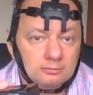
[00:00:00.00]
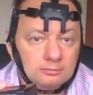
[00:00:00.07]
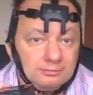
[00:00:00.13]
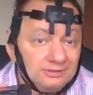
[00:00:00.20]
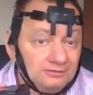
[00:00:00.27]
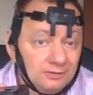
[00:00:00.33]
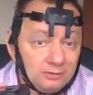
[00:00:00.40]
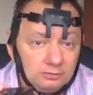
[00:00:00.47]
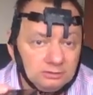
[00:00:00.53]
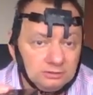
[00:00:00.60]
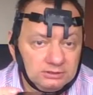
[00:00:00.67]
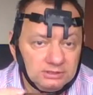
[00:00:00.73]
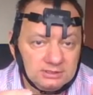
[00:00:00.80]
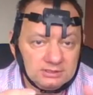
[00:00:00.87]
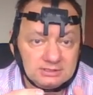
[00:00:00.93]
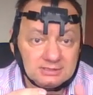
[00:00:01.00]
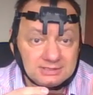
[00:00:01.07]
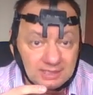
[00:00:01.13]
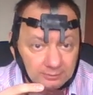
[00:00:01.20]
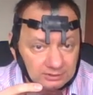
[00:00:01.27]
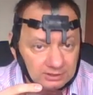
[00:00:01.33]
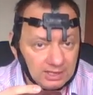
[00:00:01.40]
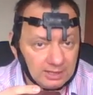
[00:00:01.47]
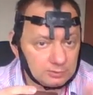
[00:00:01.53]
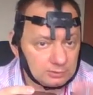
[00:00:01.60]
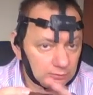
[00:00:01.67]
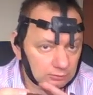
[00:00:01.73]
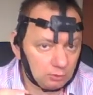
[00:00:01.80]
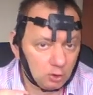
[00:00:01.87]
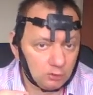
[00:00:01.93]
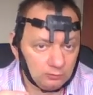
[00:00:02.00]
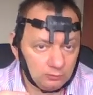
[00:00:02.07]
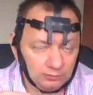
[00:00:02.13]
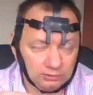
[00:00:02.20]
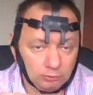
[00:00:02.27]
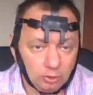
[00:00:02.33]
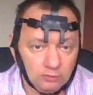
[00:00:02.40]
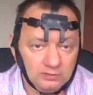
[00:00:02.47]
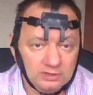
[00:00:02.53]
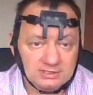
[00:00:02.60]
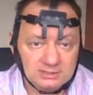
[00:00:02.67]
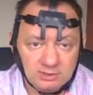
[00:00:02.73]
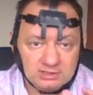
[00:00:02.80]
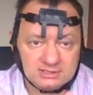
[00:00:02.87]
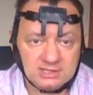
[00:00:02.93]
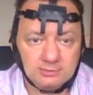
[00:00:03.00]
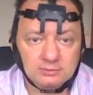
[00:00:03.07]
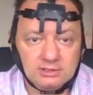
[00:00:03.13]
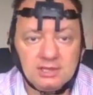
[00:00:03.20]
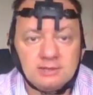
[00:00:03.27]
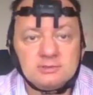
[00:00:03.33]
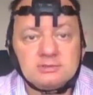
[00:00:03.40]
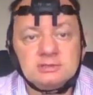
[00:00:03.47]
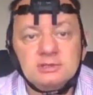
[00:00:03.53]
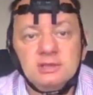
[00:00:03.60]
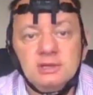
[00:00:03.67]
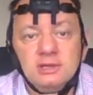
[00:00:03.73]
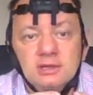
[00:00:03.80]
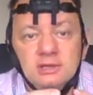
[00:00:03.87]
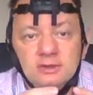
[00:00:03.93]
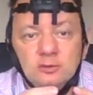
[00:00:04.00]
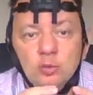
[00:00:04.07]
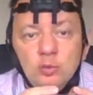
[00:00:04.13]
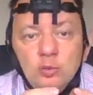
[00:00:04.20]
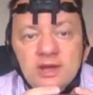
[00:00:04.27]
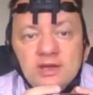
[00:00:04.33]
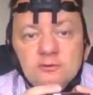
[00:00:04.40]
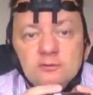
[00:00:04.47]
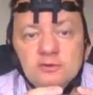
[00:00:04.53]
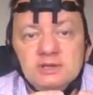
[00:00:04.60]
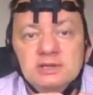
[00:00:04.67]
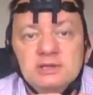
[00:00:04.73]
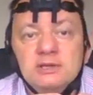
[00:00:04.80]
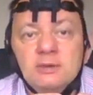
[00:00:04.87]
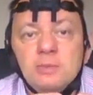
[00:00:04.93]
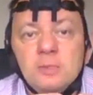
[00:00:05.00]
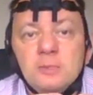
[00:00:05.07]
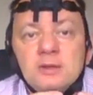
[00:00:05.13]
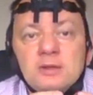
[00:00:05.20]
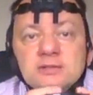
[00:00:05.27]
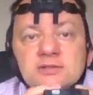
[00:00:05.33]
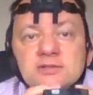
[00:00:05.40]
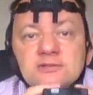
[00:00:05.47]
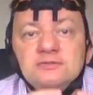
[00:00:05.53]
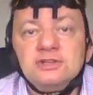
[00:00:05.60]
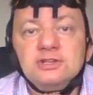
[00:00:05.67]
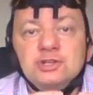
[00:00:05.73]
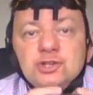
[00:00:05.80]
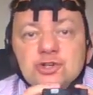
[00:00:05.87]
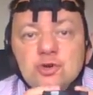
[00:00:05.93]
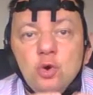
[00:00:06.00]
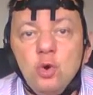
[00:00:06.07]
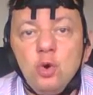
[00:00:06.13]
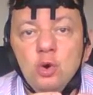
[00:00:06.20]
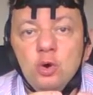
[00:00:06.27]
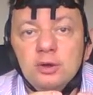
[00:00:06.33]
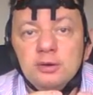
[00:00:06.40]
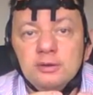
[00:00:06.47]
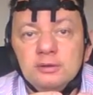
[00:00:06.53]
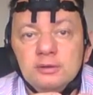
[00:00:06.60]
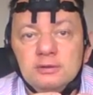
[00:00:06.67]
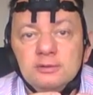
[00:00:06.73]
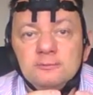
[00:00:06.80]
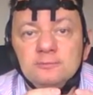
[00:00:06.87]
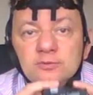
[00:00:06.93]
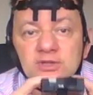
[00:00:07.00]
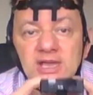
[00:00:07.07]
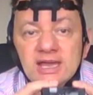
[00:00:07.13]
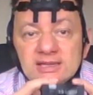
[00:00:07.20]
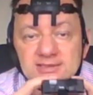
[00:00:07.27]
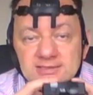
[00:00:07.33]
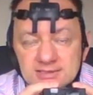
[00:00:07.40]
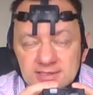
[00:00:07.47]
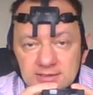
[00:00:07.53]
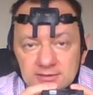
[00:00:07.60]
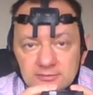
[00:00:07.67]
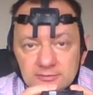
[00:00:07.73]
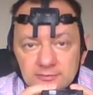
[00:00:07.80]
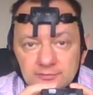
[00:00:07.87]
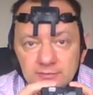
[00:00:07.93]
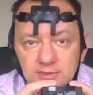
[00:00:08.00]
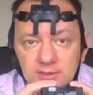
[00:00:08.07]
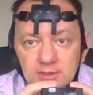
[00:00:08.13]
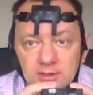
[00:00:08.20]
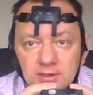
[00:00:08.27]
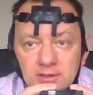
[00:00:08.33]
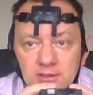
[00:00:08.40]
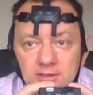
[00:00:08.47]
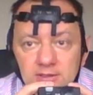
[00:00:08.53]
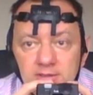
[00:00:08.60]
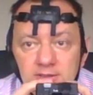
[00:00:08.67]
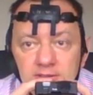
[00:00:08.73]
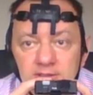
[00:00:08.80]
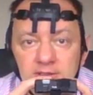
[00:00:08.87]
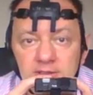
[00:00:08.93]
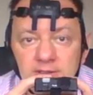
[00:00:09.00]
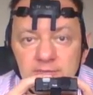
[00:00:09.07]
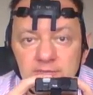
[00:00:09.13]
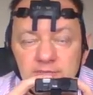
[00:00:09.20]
difficulties sometimes, not always, but sometimes, when we switch on the headset. The